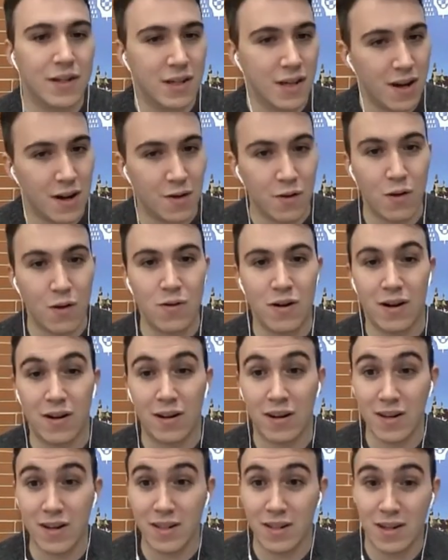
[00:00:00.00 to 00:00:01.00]
Yeah, regular
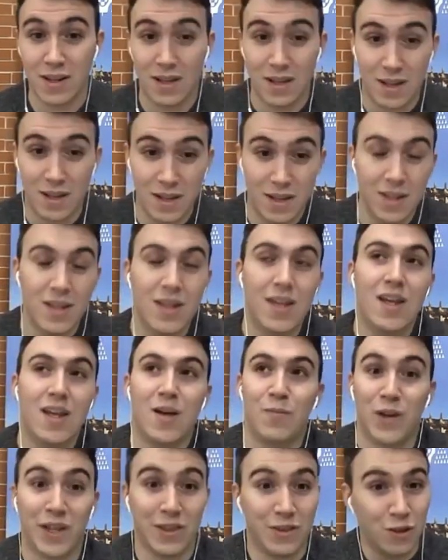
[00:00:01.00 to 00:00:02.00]
cars,
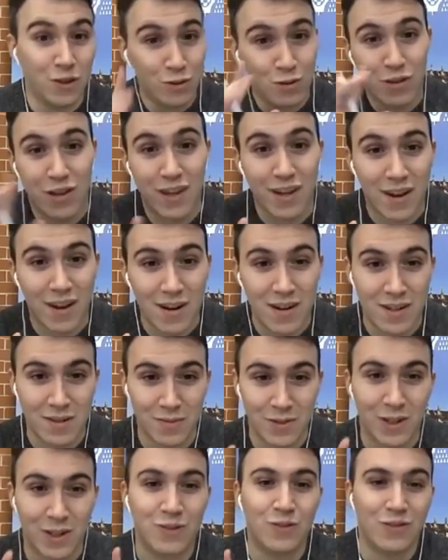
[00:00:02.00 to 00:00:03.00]
but not today cars,
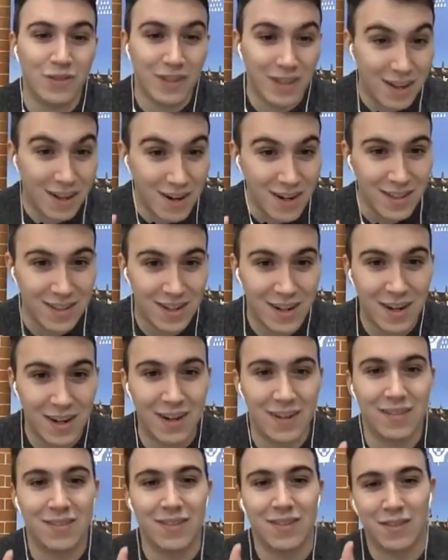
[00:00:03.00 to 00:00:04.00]
because today cars are,
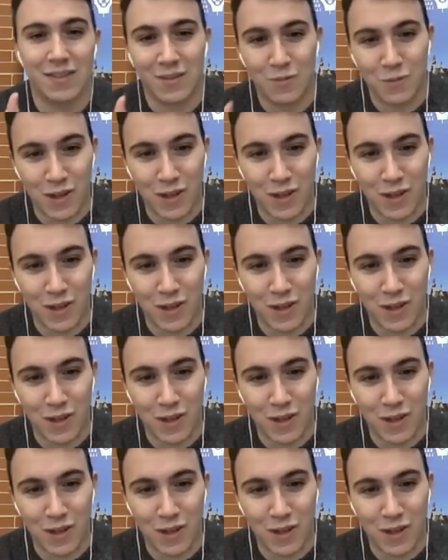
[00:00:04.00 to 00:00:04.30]
we